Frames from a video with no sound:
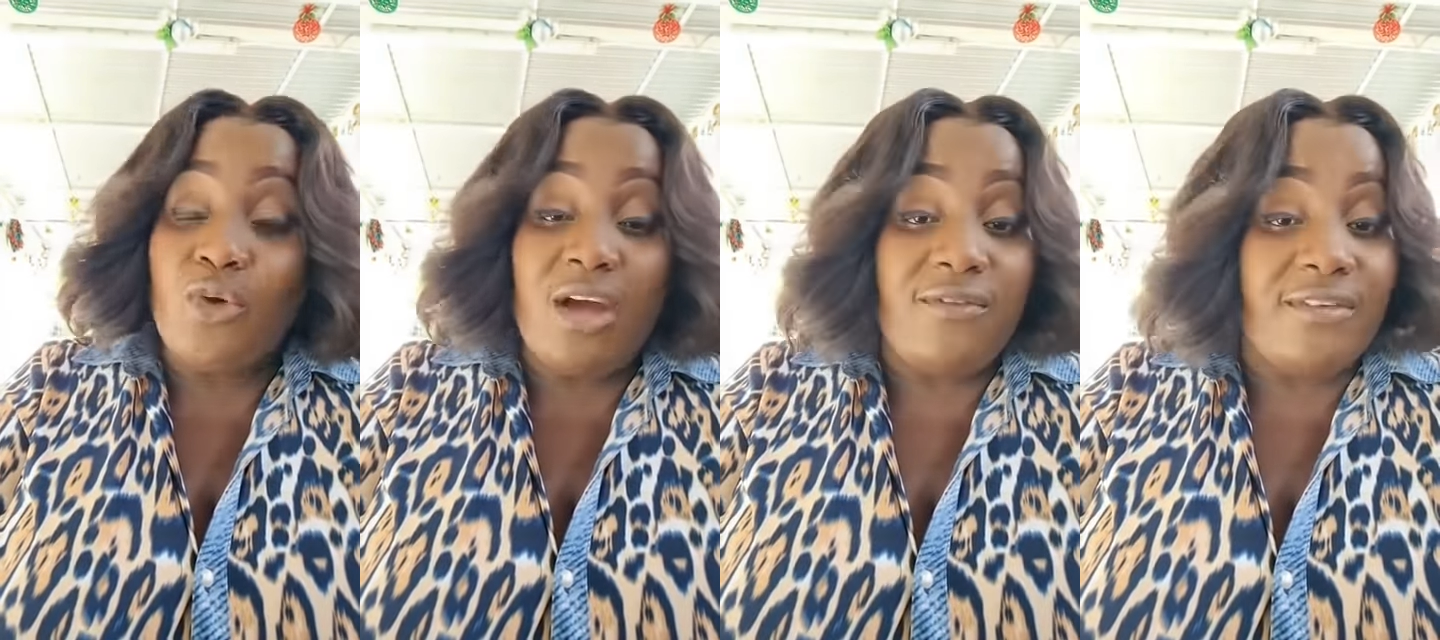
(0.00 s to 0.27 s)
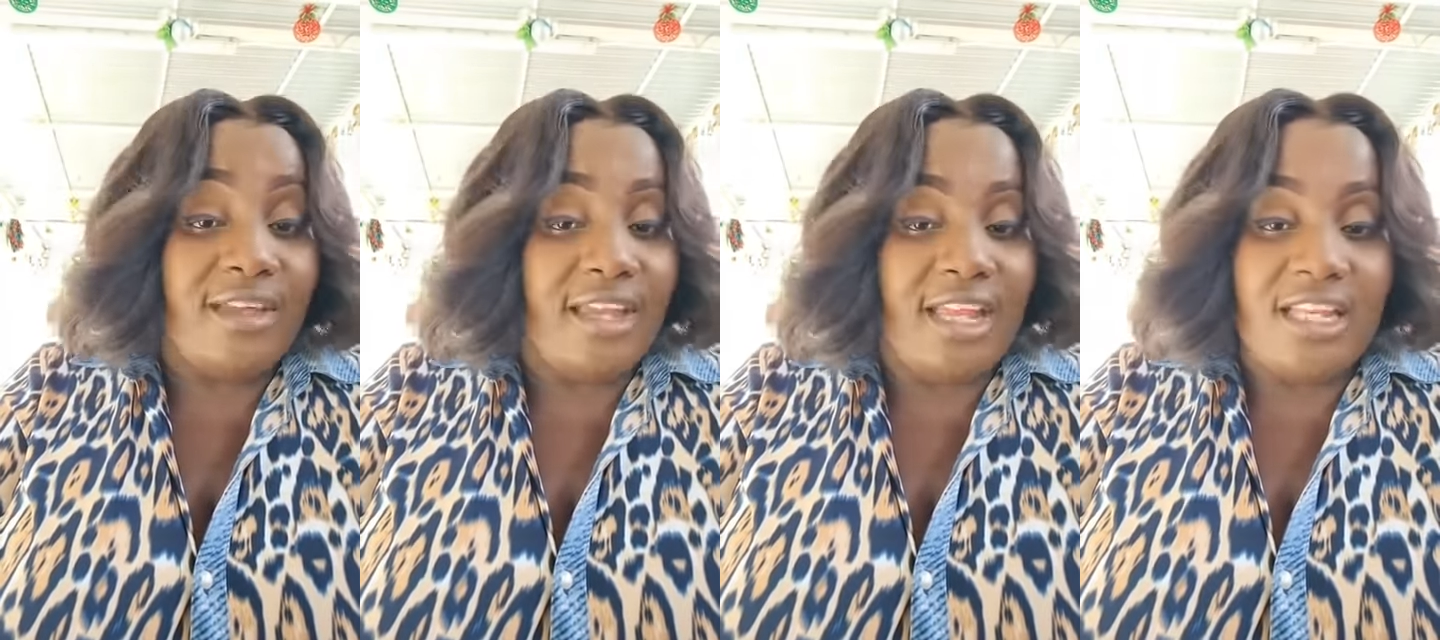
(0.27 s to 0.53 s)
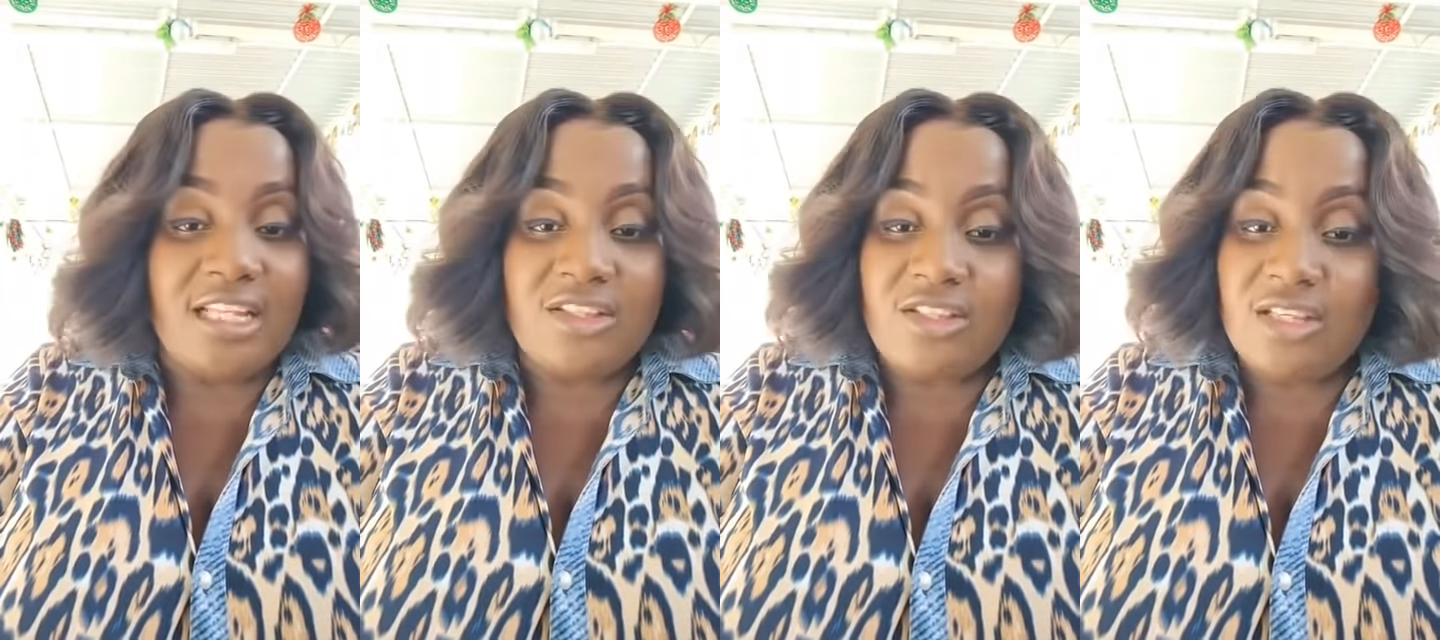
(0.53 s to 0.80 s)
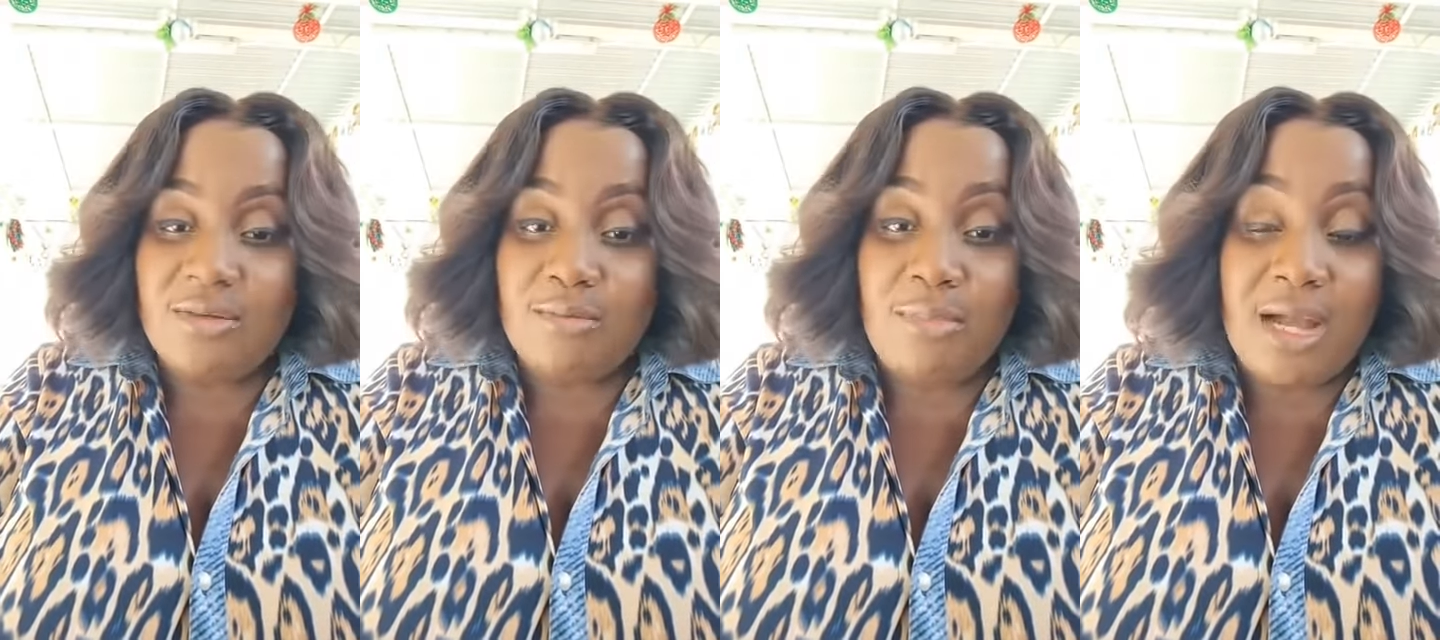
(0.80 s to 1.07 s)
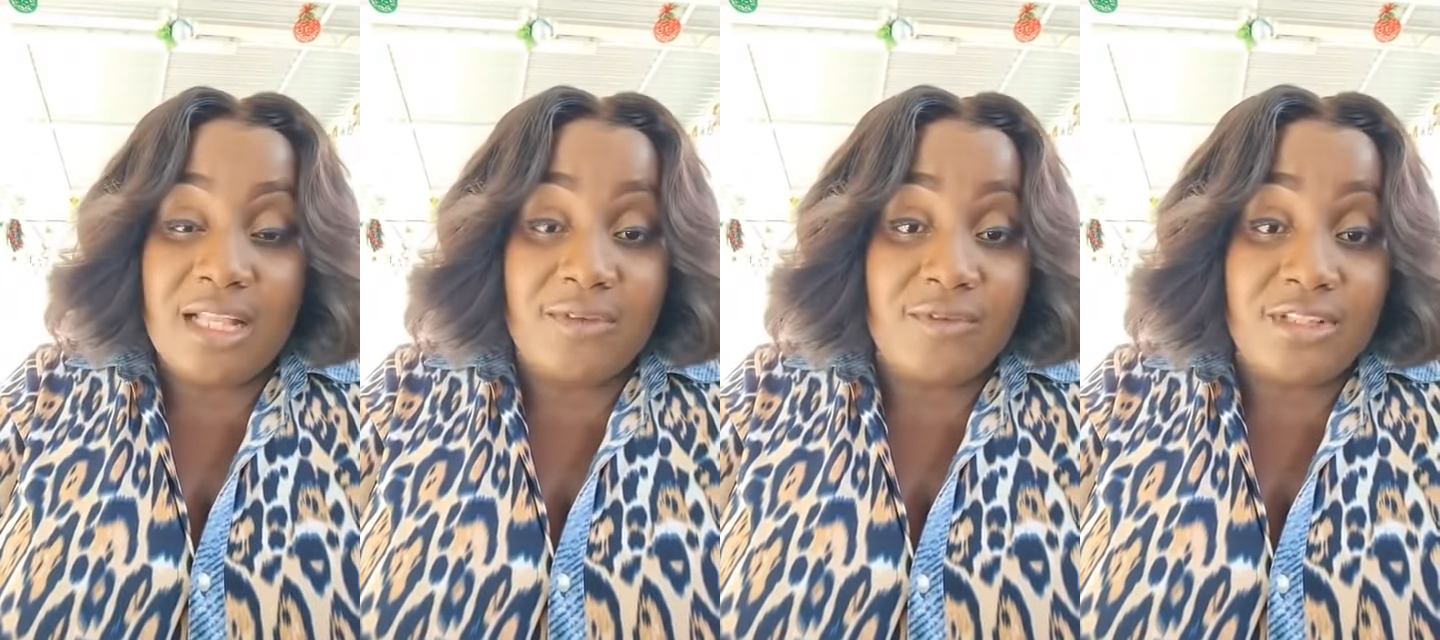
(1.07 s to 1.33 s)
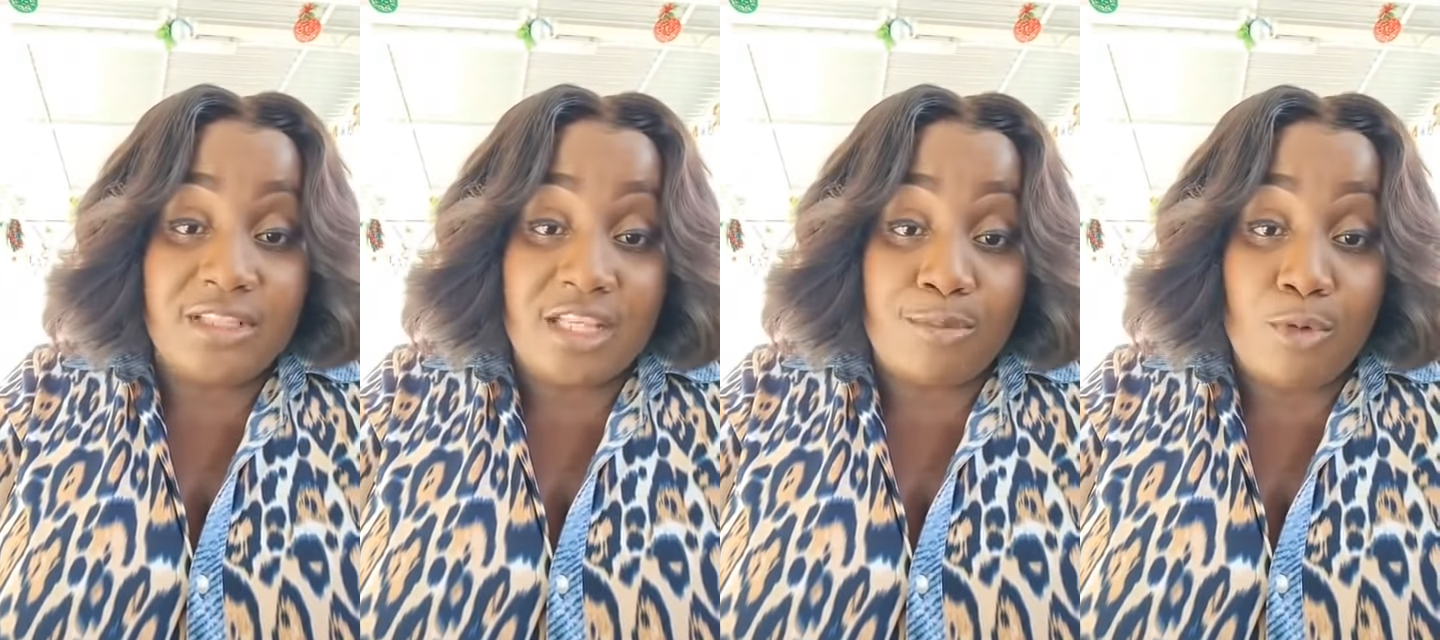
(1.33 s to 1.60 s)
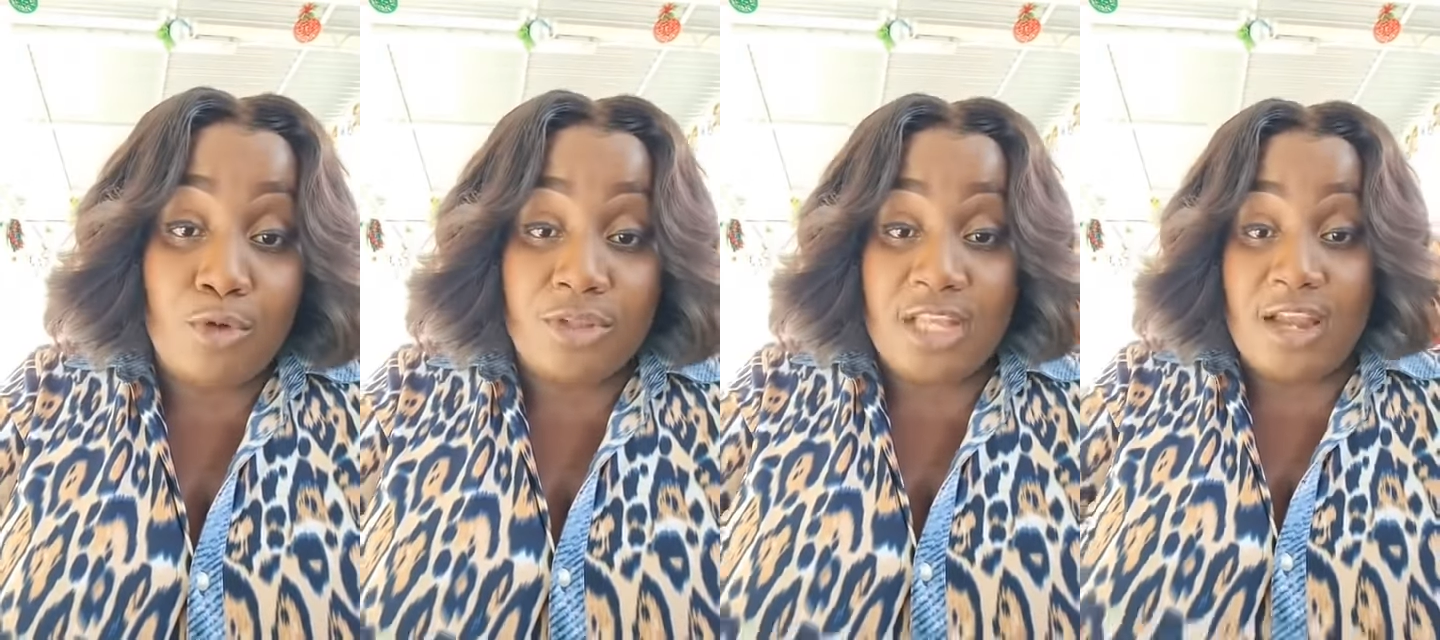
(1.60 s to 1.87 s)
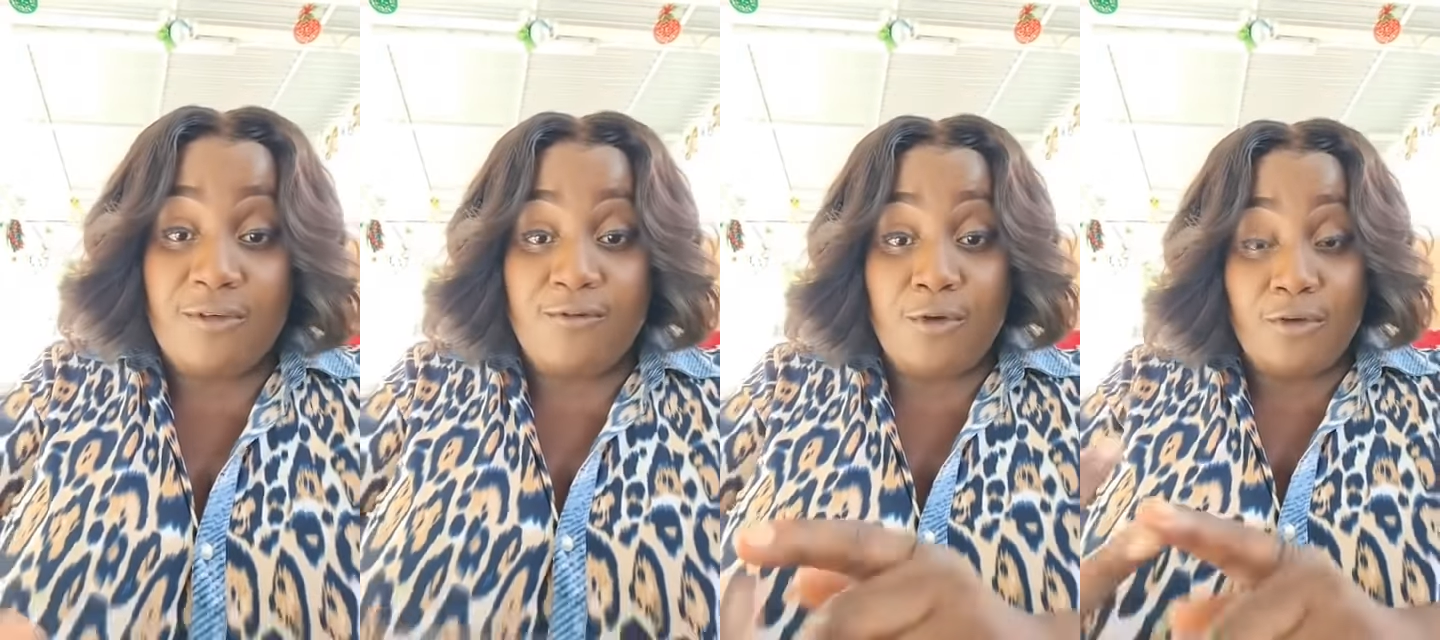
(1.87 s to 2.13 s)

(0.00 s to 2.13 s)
don't have anything bad to say about her.